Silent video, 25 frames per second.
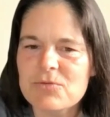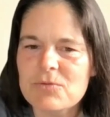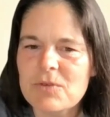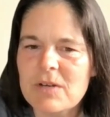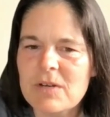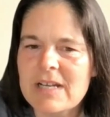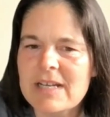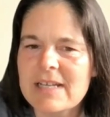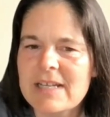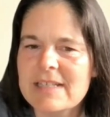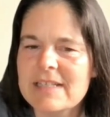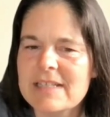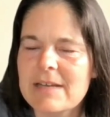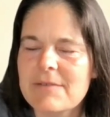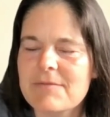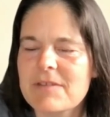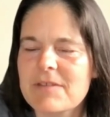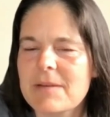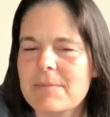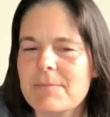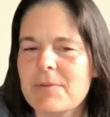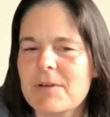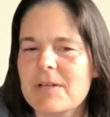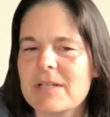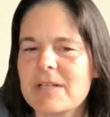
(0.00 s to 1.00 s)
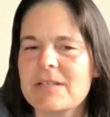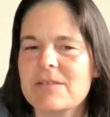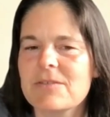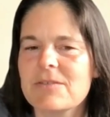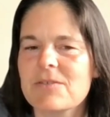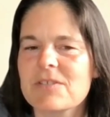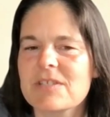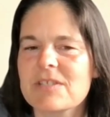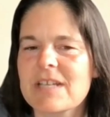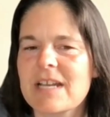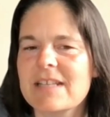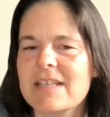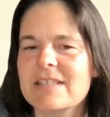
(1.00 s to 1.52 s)
run of them putting
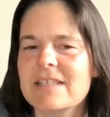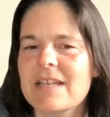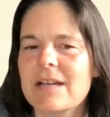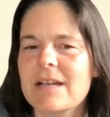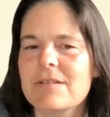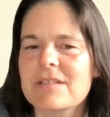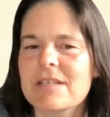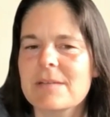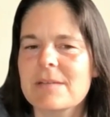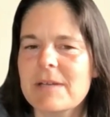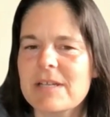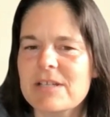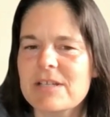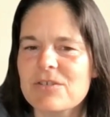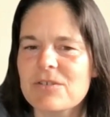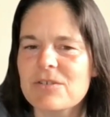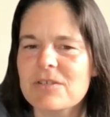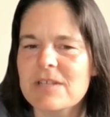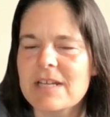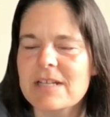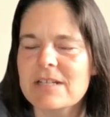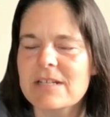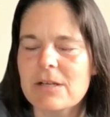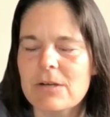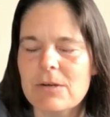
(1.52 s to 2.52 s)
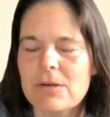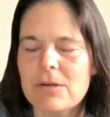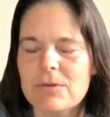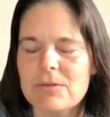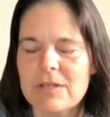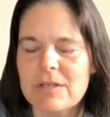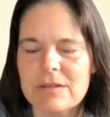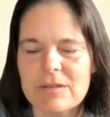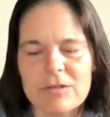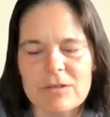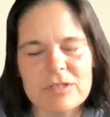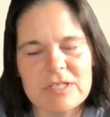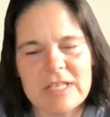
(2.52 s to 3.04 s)
those signs out to make sure they know
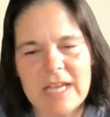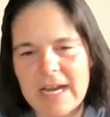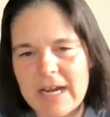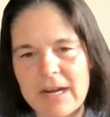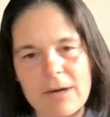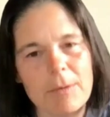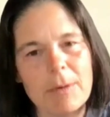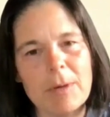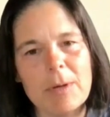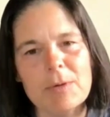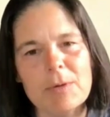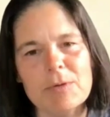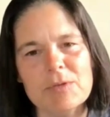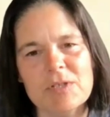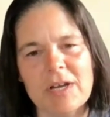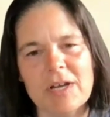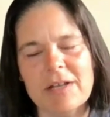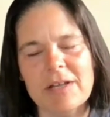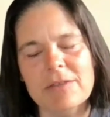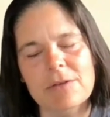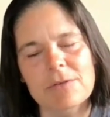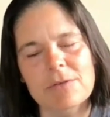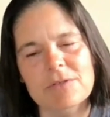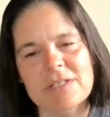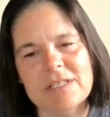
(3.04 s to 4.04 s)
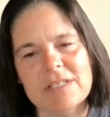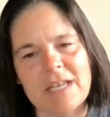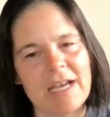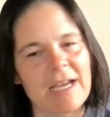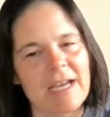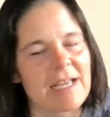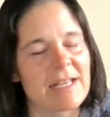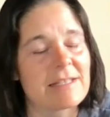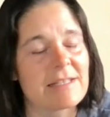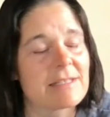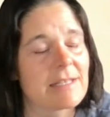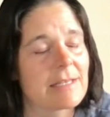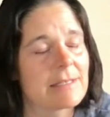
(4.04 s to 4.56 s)
that there's arrows on those
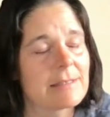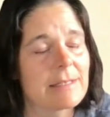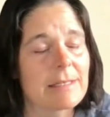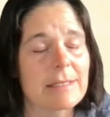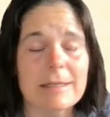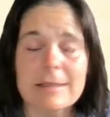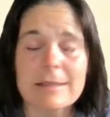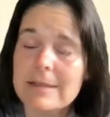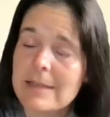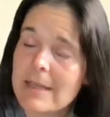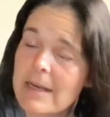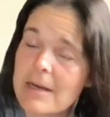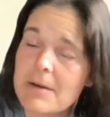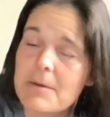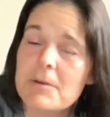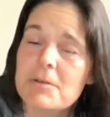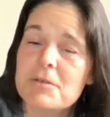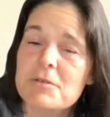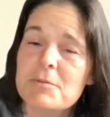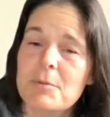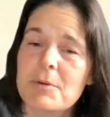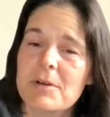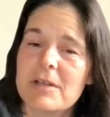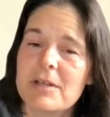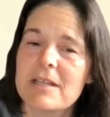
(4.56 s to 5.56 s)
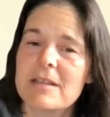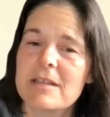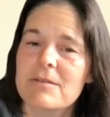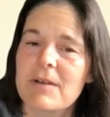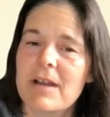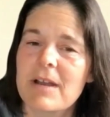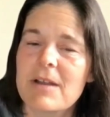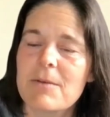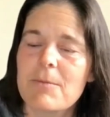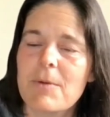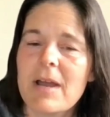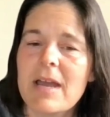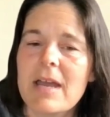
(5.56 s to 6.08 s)
signs and they get the arrows pointing the
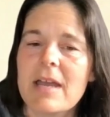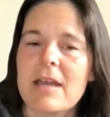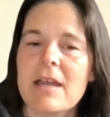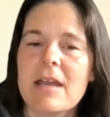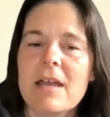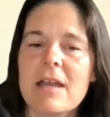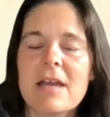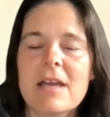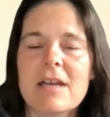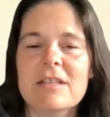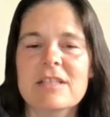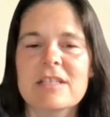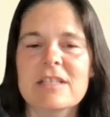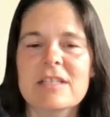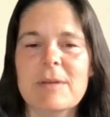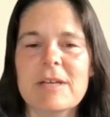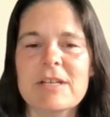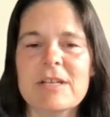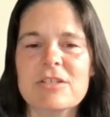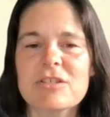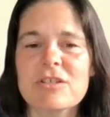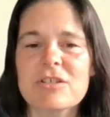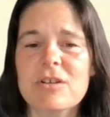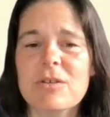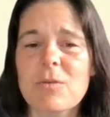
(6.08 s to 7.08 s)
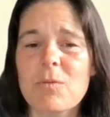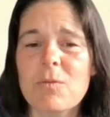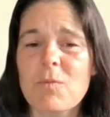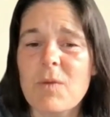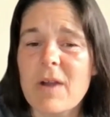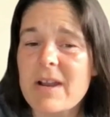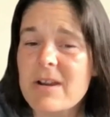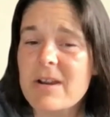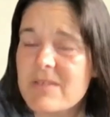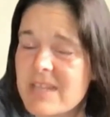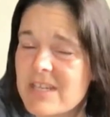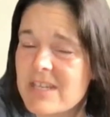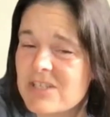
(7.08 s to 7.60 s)
right way, to make sure
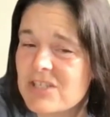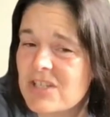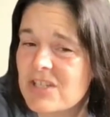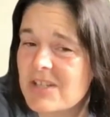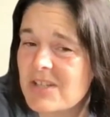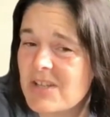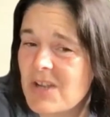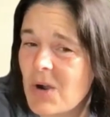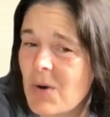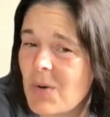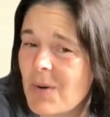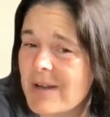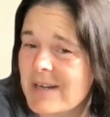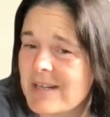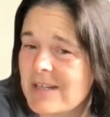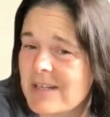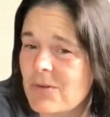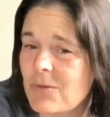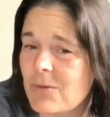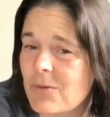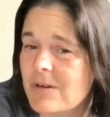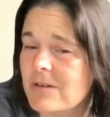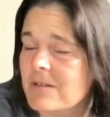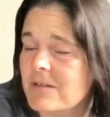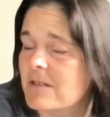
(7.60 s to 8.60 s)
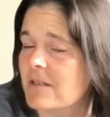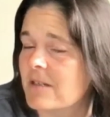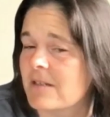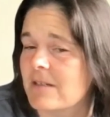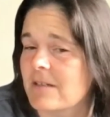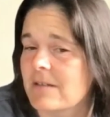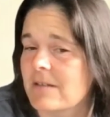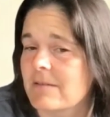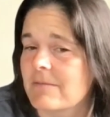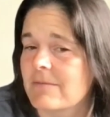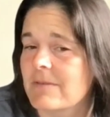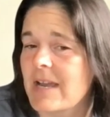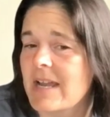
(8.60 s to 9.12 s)
where they should go on a
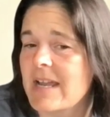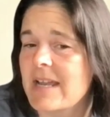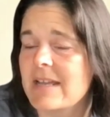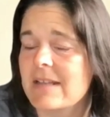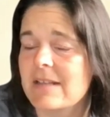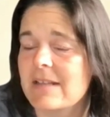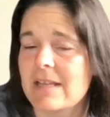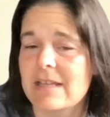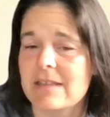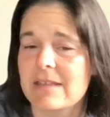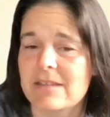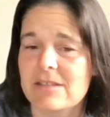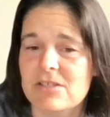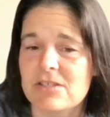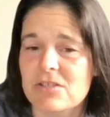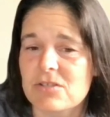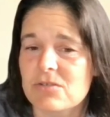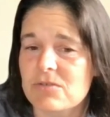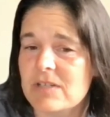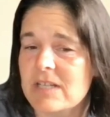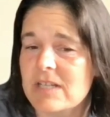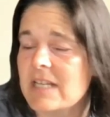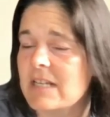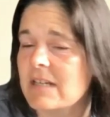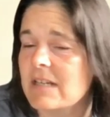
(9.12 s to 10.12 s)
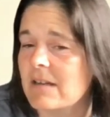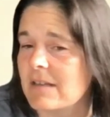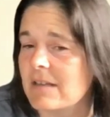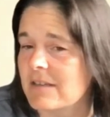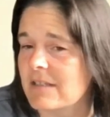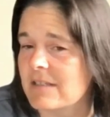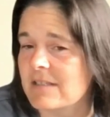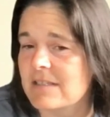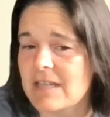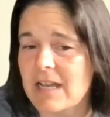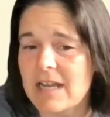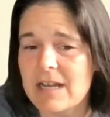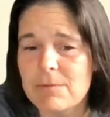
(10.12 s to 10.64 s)
corner, right? In the street, on the
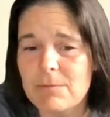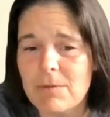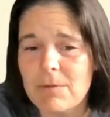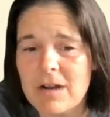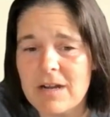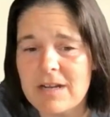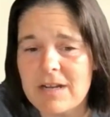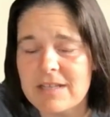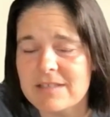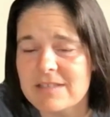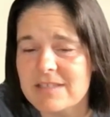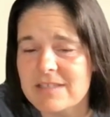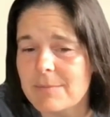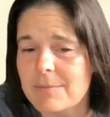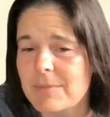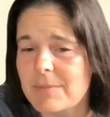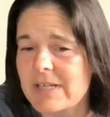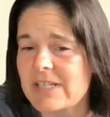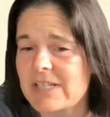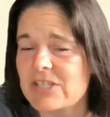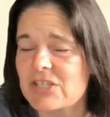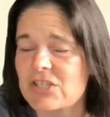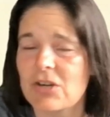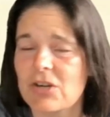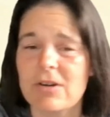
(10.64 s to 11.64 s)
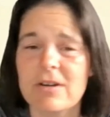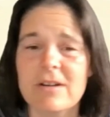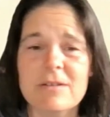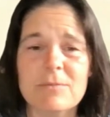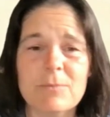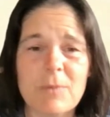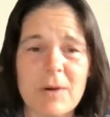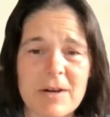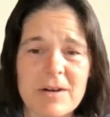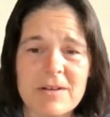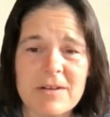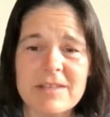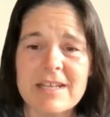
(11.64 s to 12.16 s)
sidewalk, in somebody's yard,
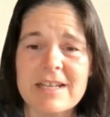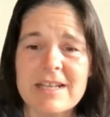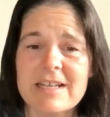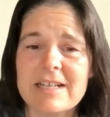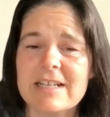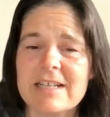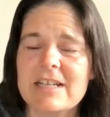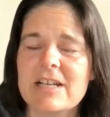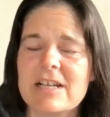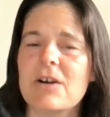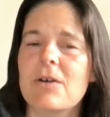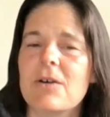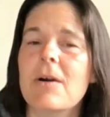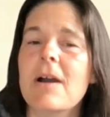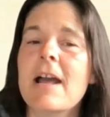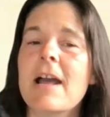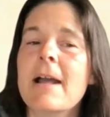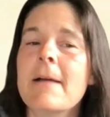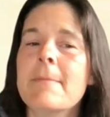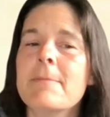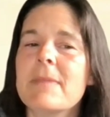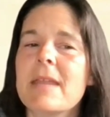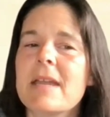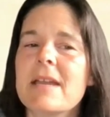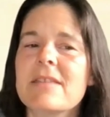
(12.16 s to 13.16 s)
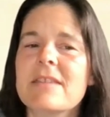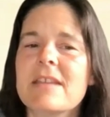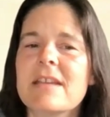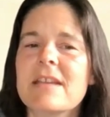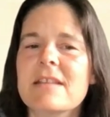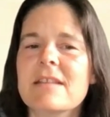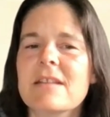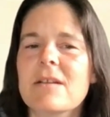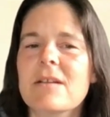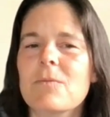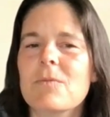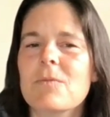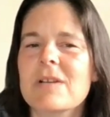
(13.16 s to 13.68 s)
where are they going to go? And
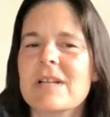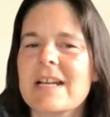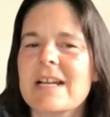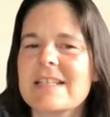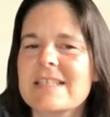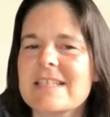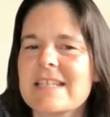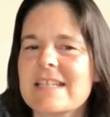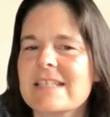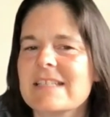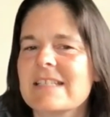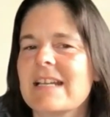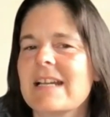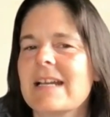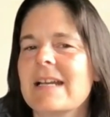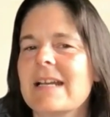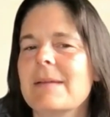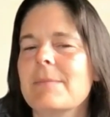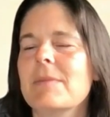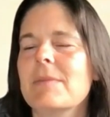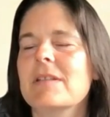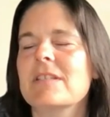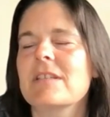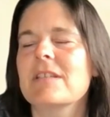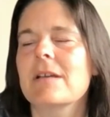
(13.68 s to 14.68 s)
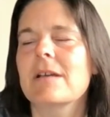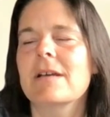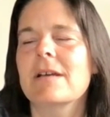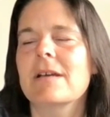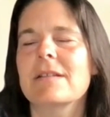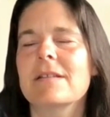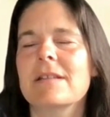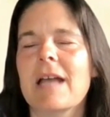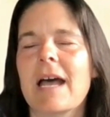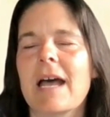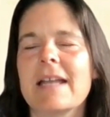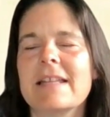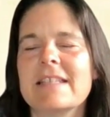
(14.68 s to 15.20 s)
then when I take time to
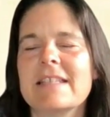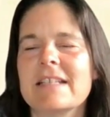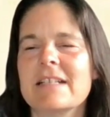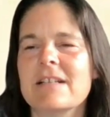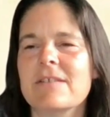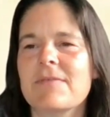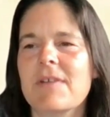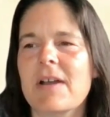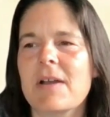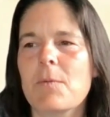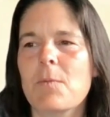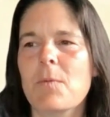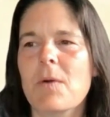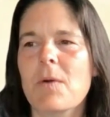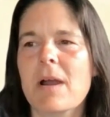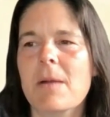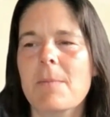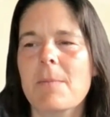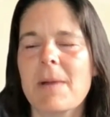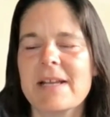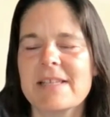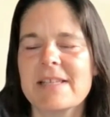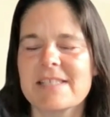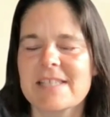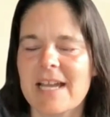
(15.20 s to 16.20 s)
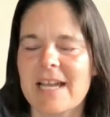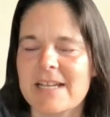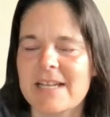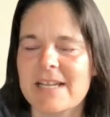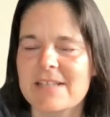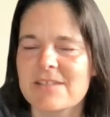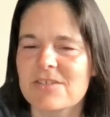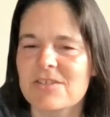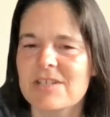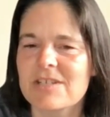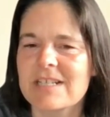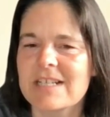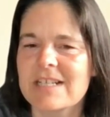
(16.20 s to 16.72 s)
identify where my
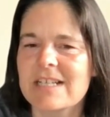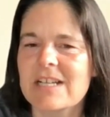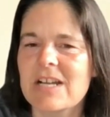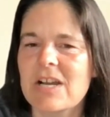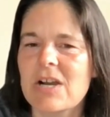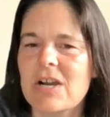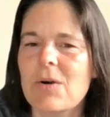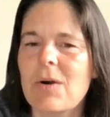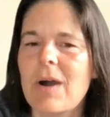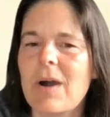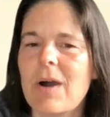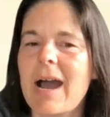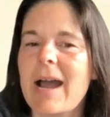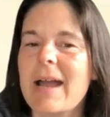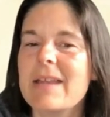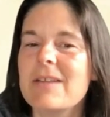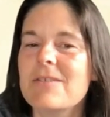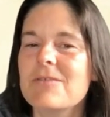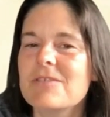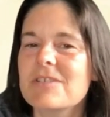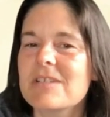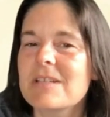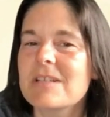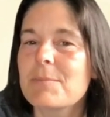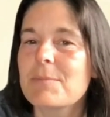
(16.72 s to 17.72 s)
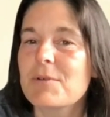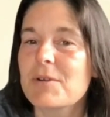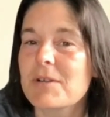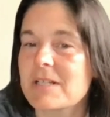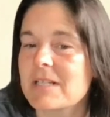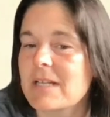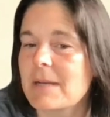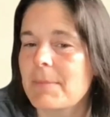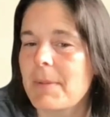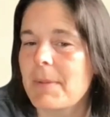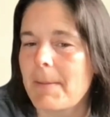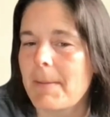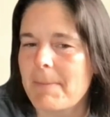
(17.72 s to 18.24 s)
signs are going to go, I usually print
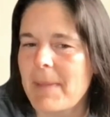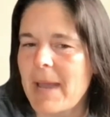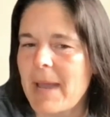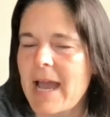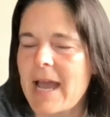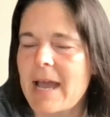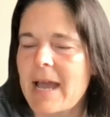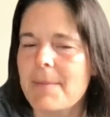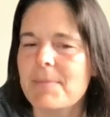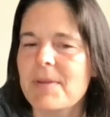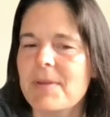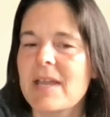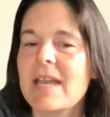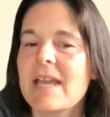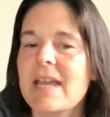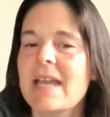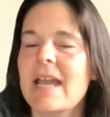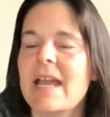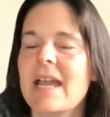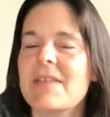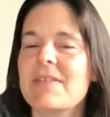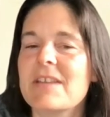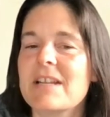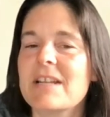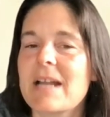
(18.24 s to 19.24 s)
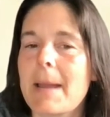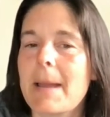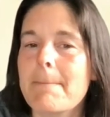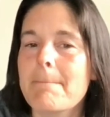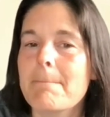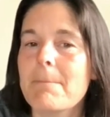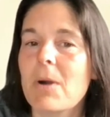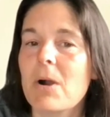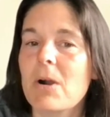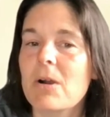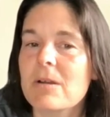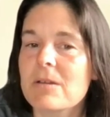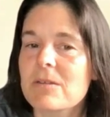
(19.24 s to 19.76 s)
up a map and then I
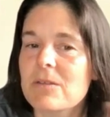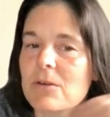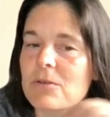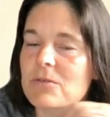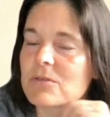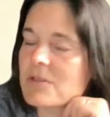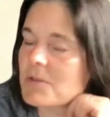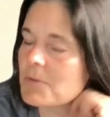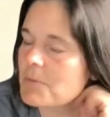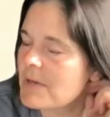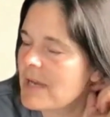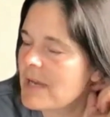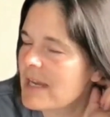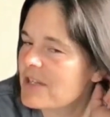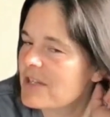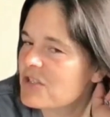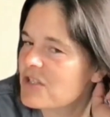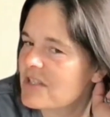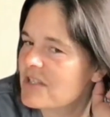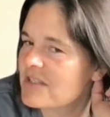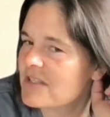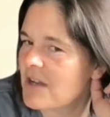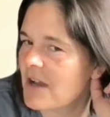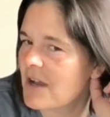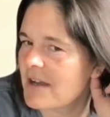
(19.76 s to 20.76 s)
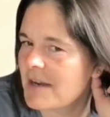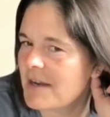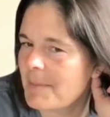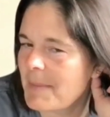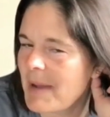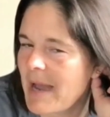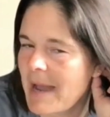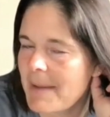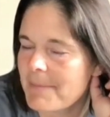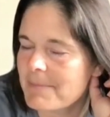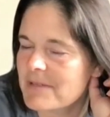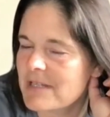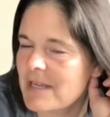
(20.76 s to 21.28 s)
mark those locations on a
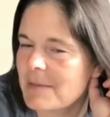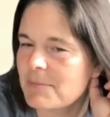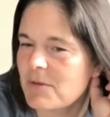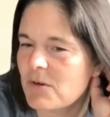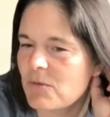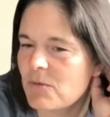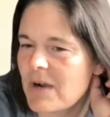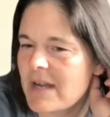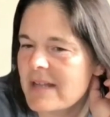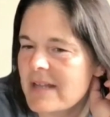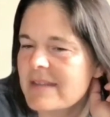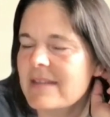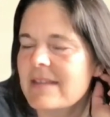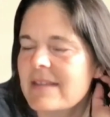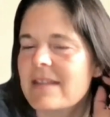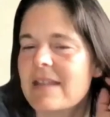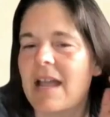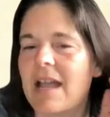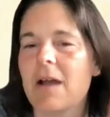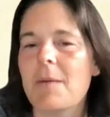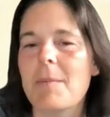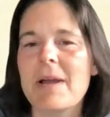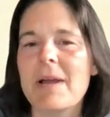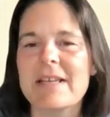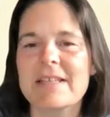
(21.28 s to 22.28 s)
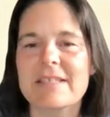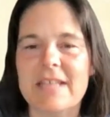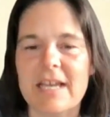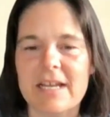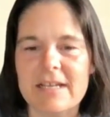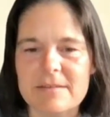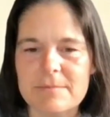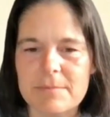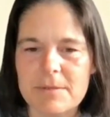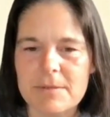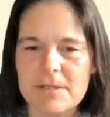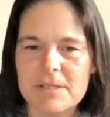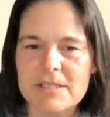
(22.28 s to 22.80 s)
map. Number one, now my
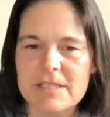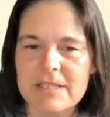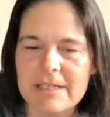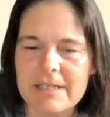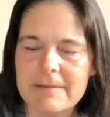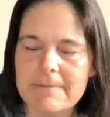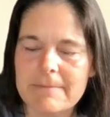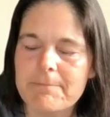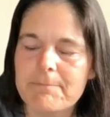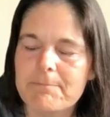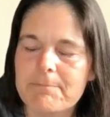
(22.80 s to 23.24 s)
sign person